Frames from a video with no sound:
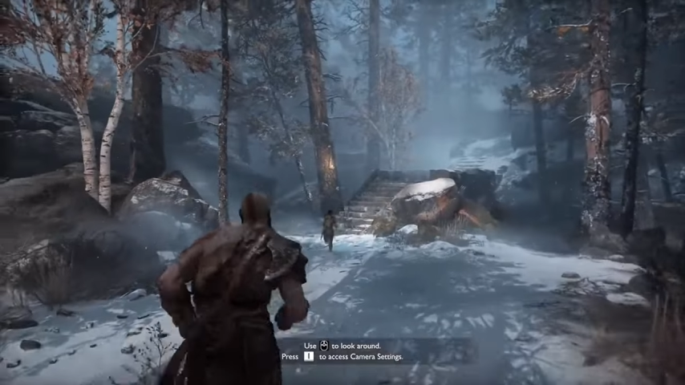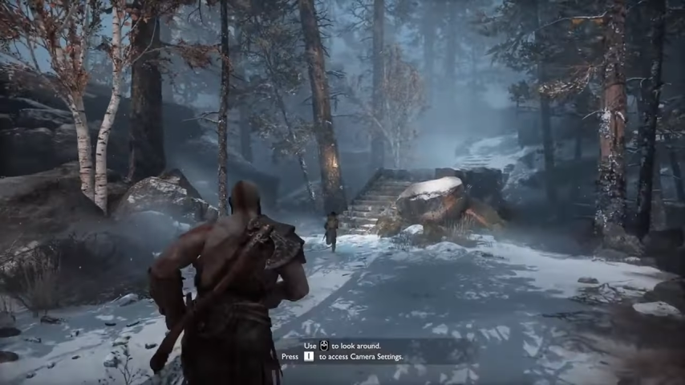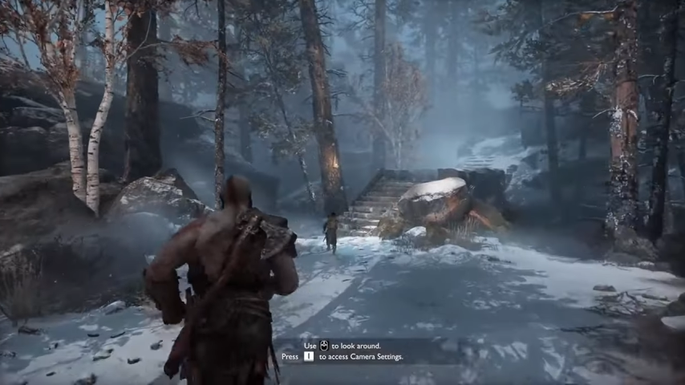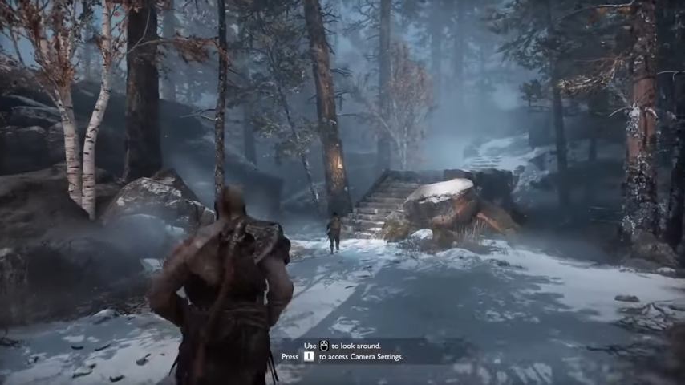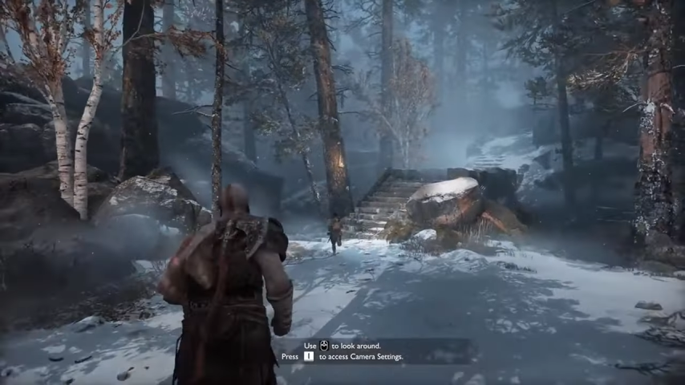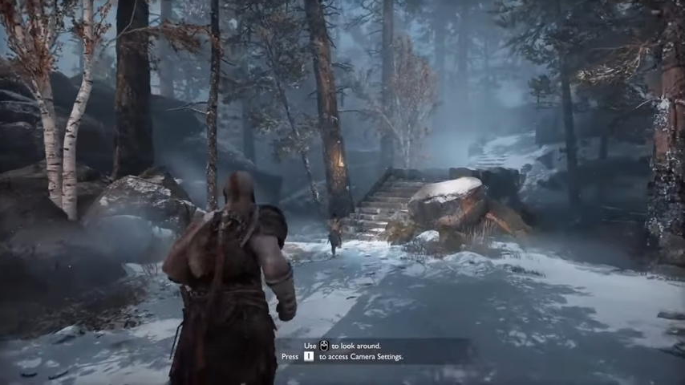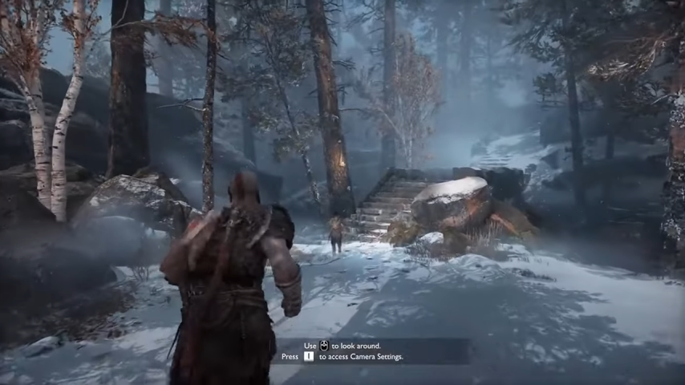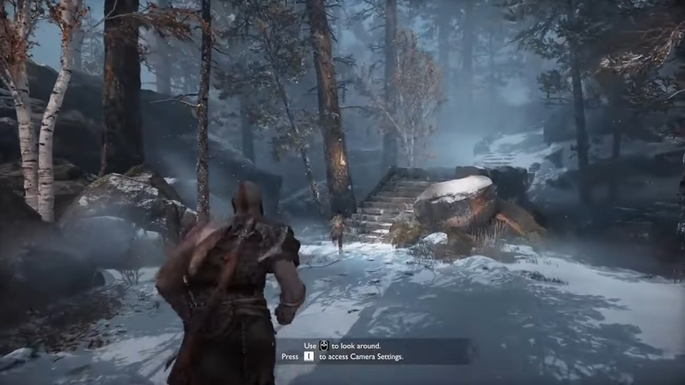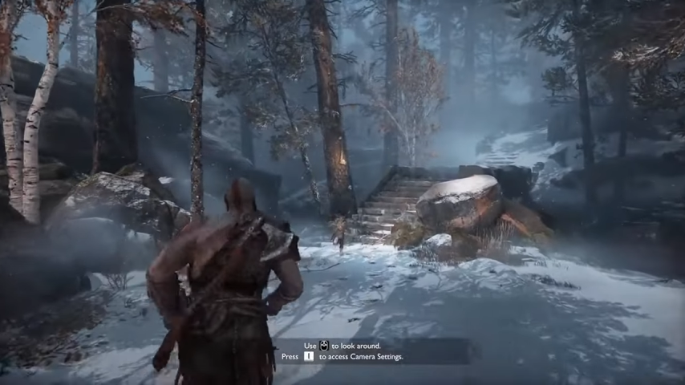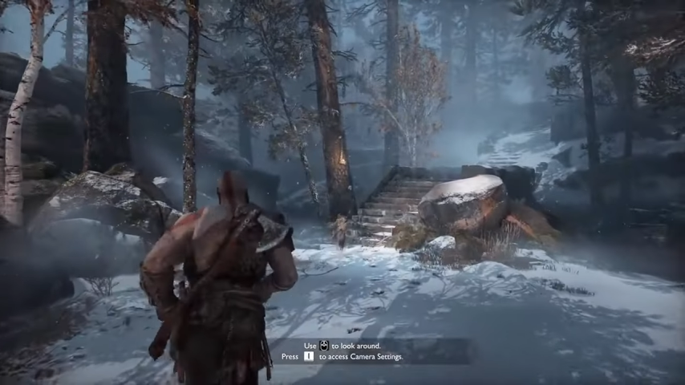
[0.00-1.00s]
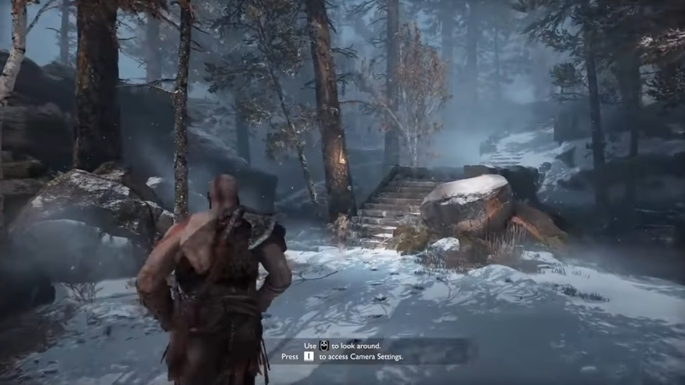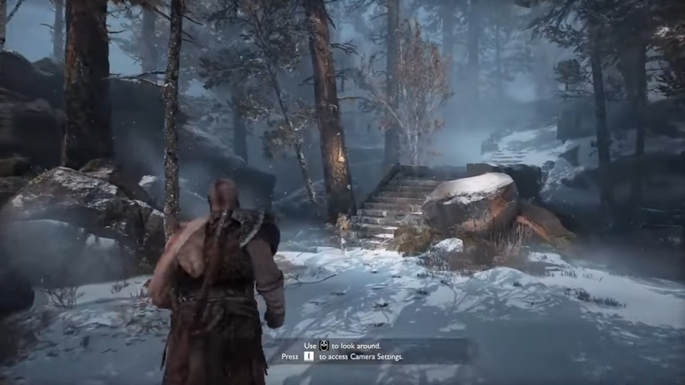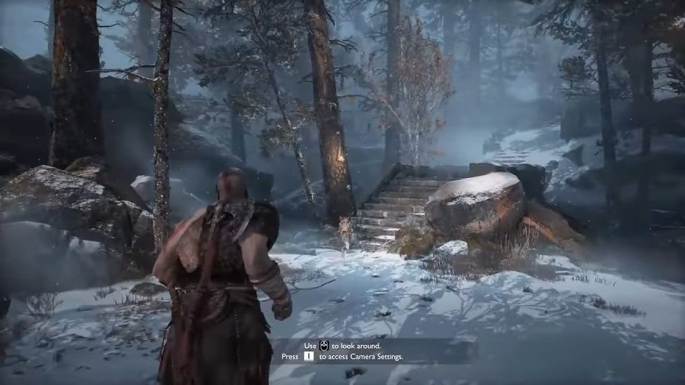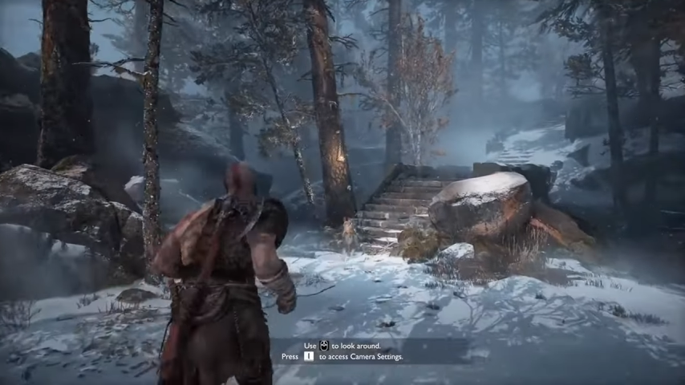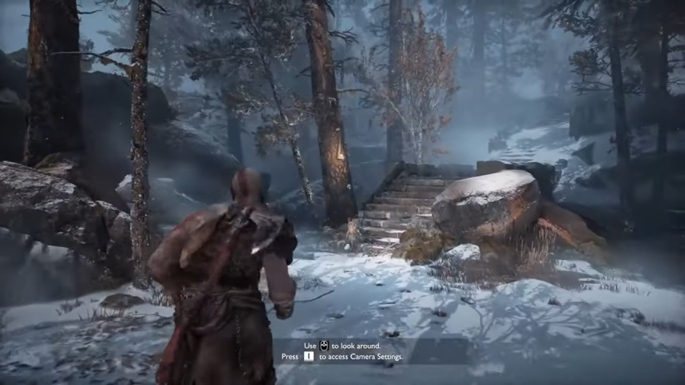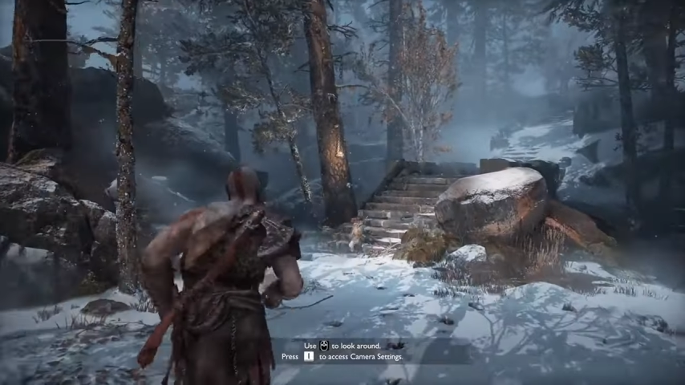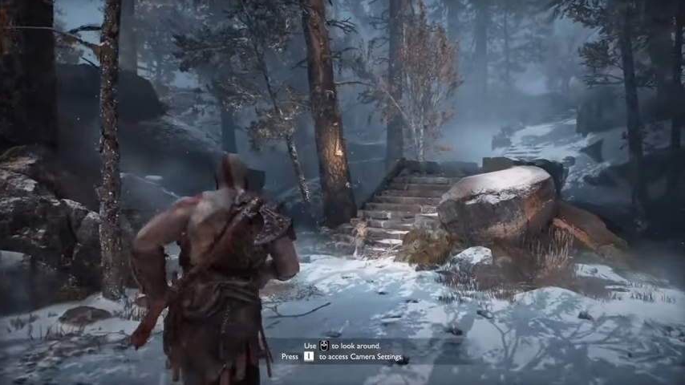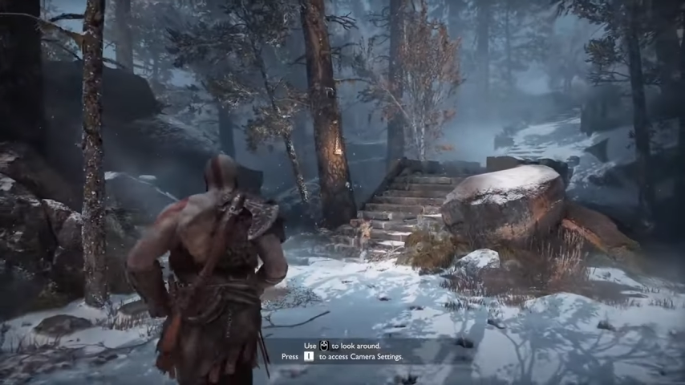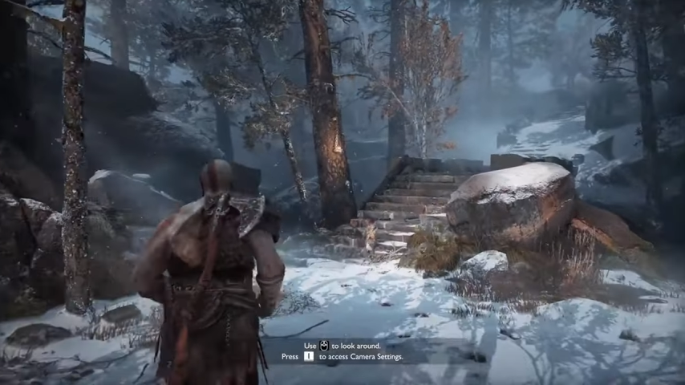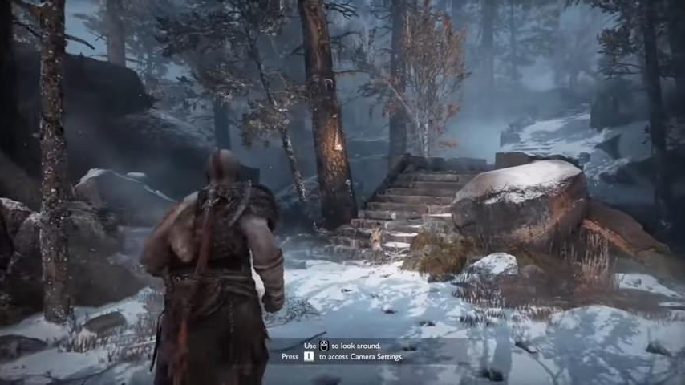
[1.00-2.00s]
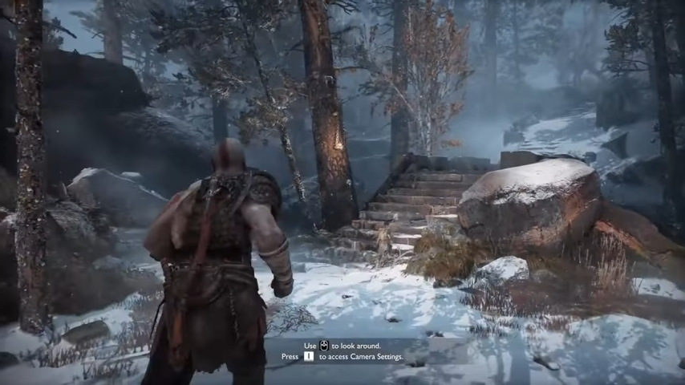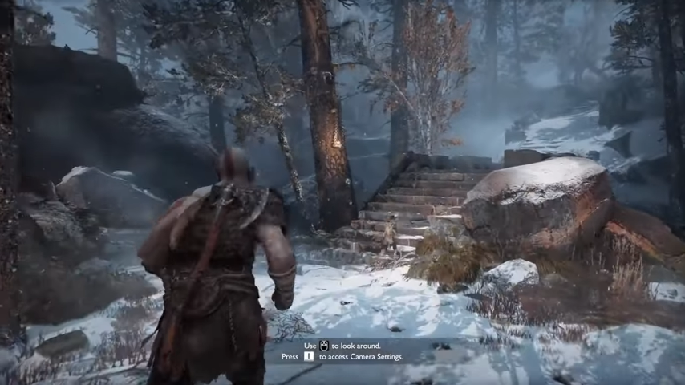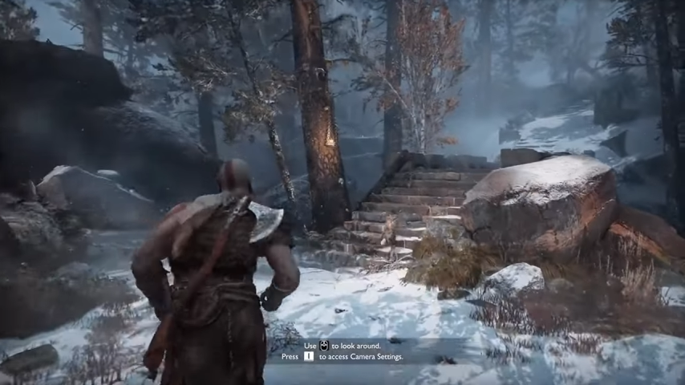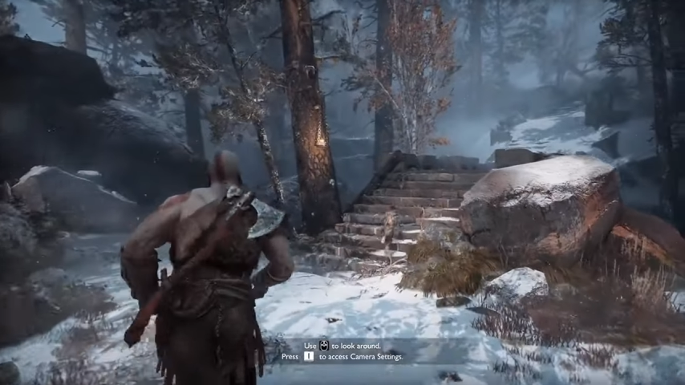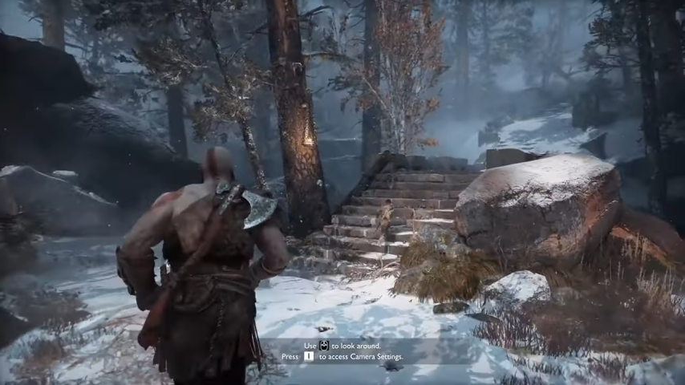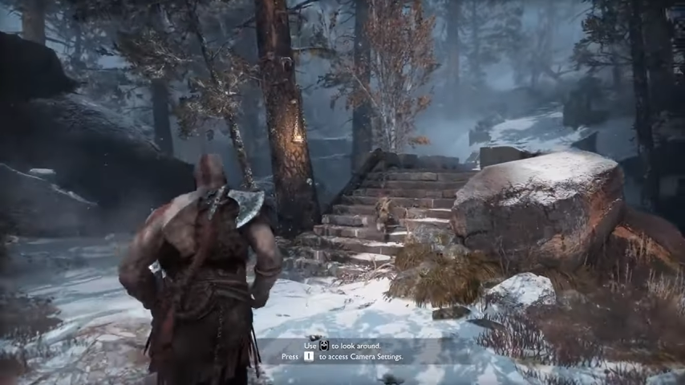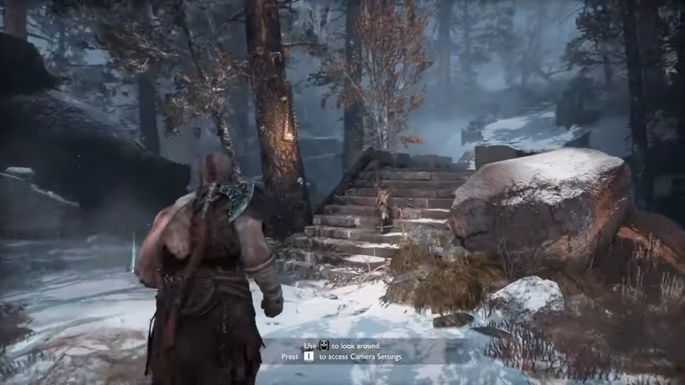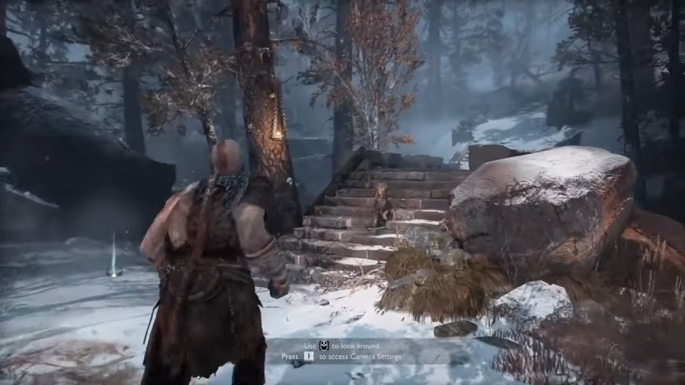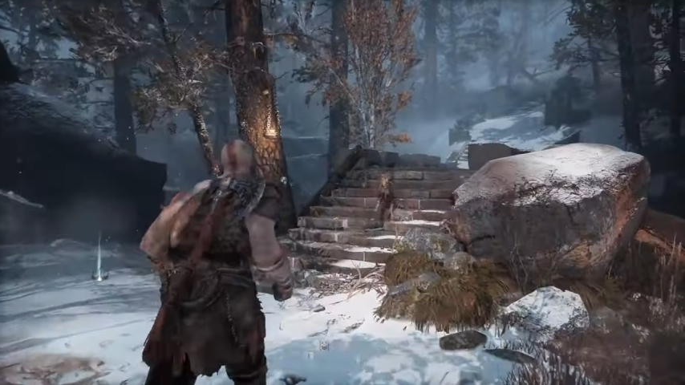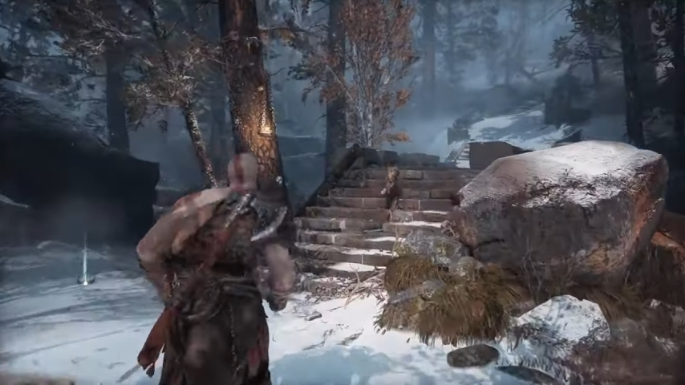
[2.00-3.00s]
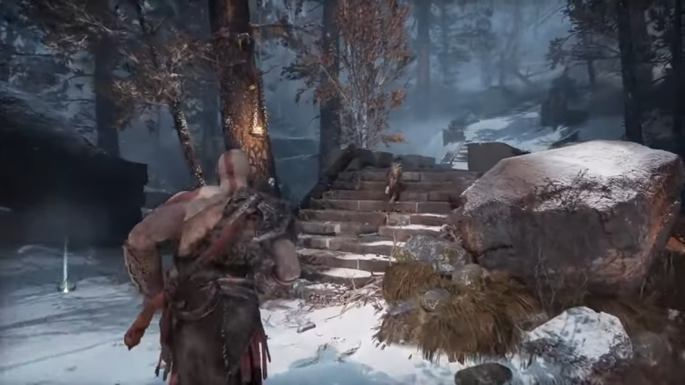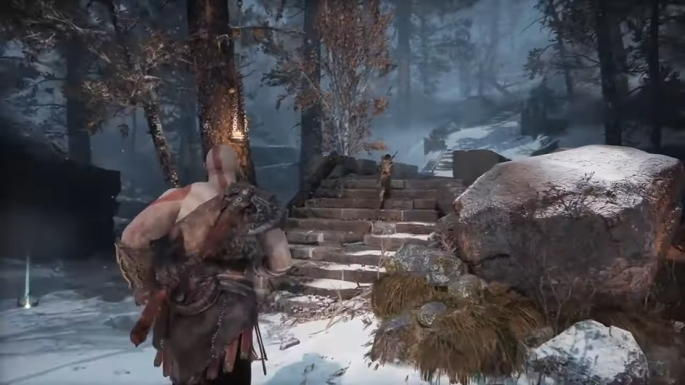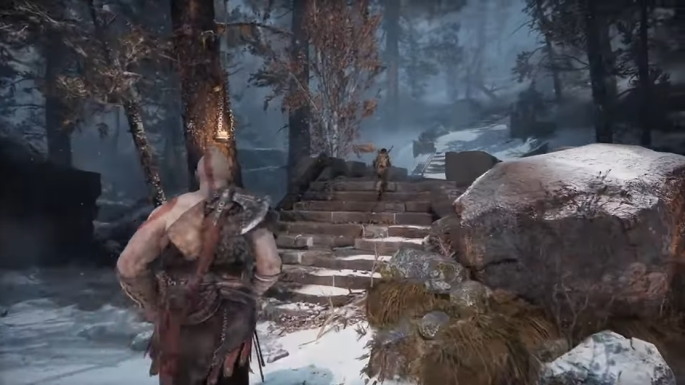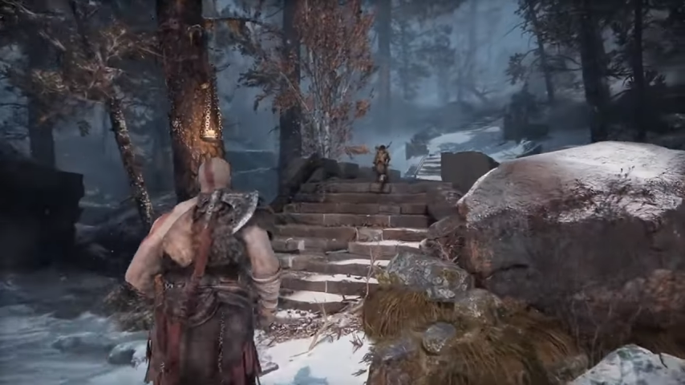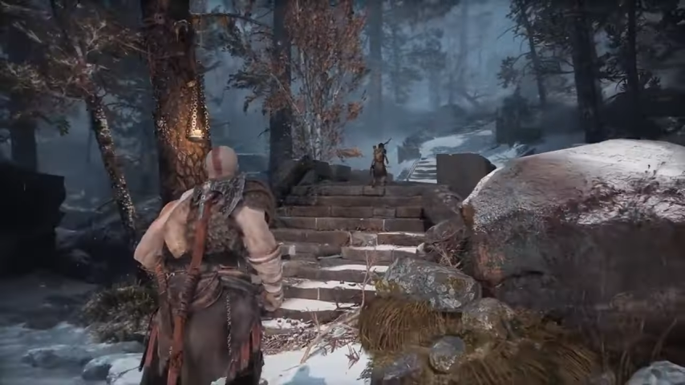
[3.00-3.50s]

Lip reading: [unreadable: no face in view]